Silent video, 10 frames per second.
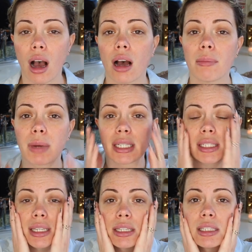Uh, my
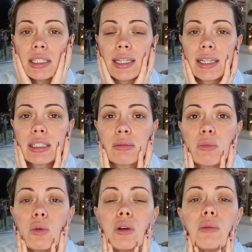skin stays
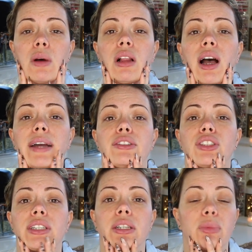more well
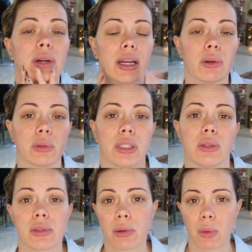hydrated when I only
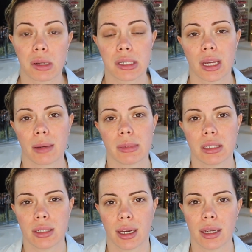use it one time a
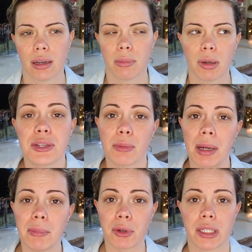day. So
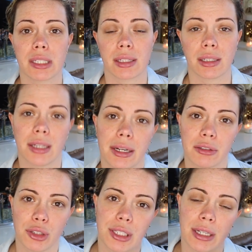my morning skincare
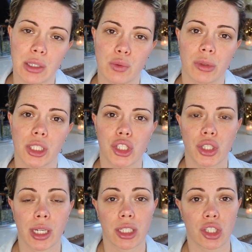routine has really
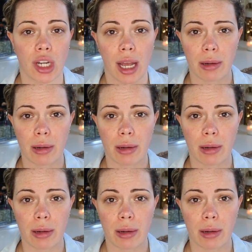changed.